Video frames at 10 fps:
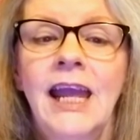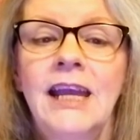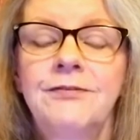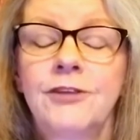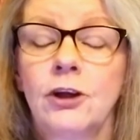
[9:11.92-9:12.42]

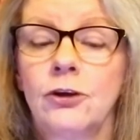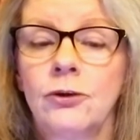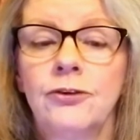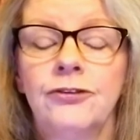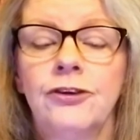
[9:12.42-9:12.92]
If the
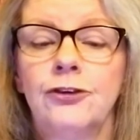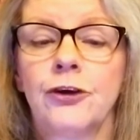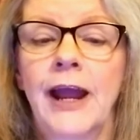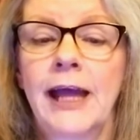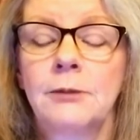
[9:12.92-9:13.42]
goose is
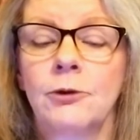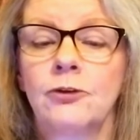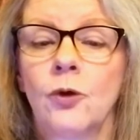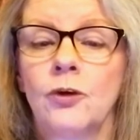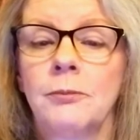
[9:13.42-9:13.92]
your animal
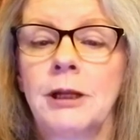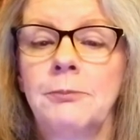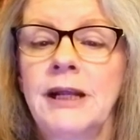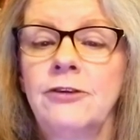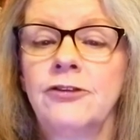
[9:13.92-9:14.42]
totem, it
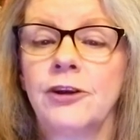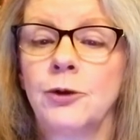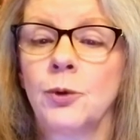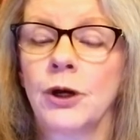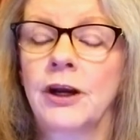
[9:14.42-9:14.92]
means that
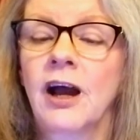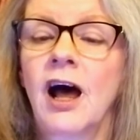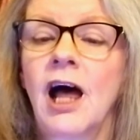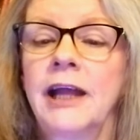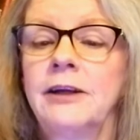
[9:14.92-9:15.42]
you are
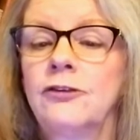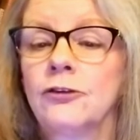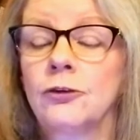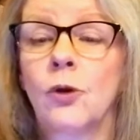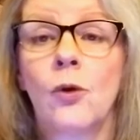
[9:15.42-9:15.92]
kind,
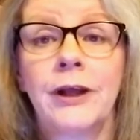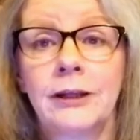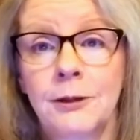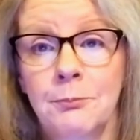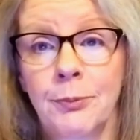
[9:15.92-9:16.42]

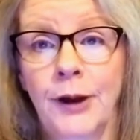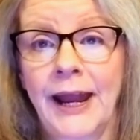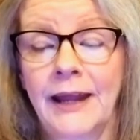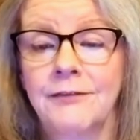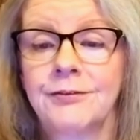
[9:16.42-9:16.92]
loyal, and
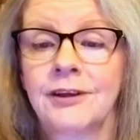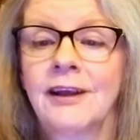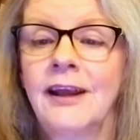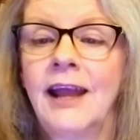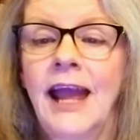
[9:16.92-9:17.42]
brave,
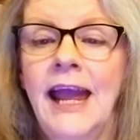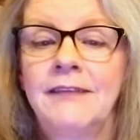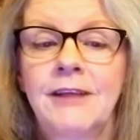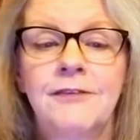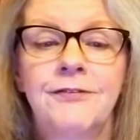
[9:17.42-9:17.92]

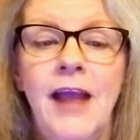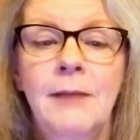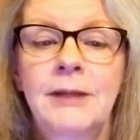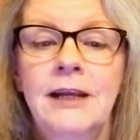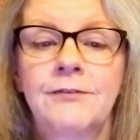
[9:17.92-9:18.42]
and that
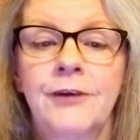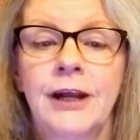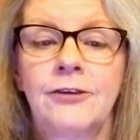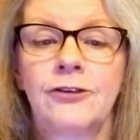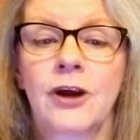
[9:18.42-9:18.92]
family and
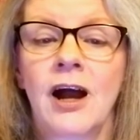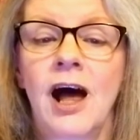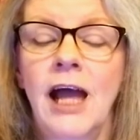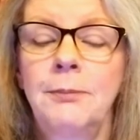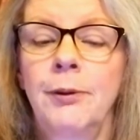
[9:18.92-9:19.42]
friends are a
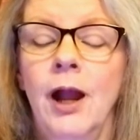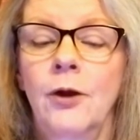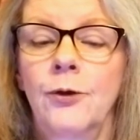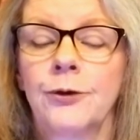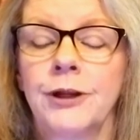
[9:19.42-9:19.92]
high
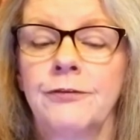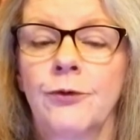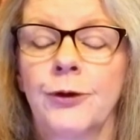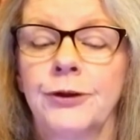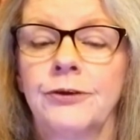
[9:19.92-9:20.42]
priority
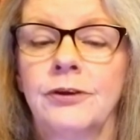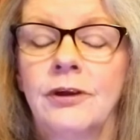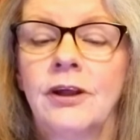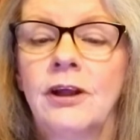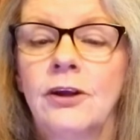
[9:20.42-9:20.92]
for you.
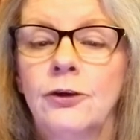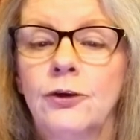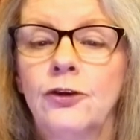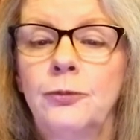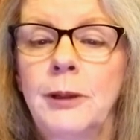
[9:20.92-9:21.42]

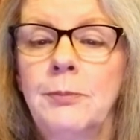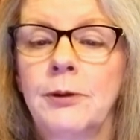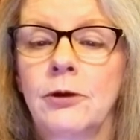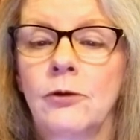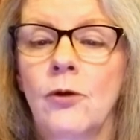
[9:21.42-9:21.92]
Goose
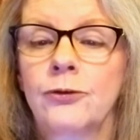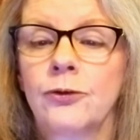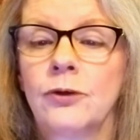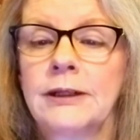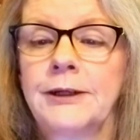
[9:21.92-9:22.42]
people are
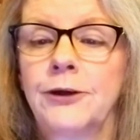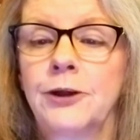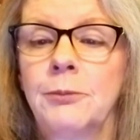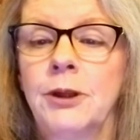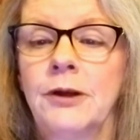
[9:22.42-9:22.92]
also clear
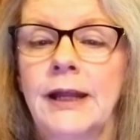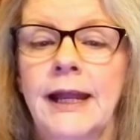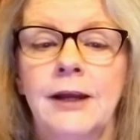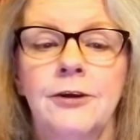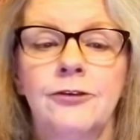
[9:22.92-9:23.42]

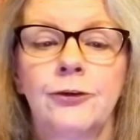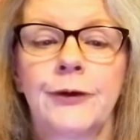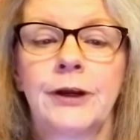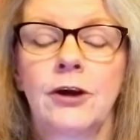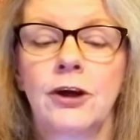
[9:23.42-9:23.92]
communicators
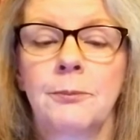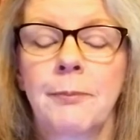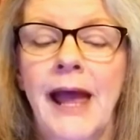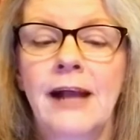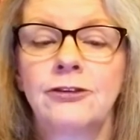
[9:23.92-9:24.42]
and are a
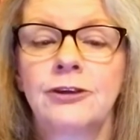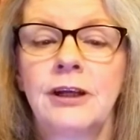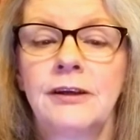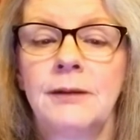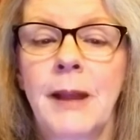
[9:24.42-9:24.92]

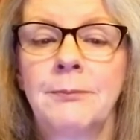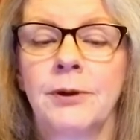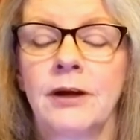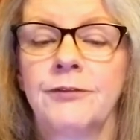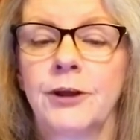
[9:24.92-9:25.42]
compassionate
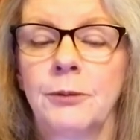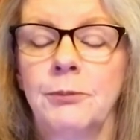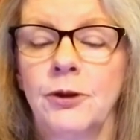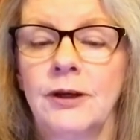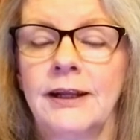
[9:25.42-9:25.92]
member of the
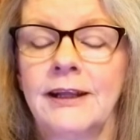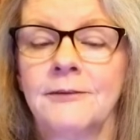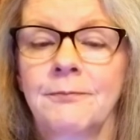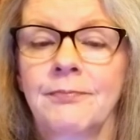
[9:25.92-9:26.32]
community.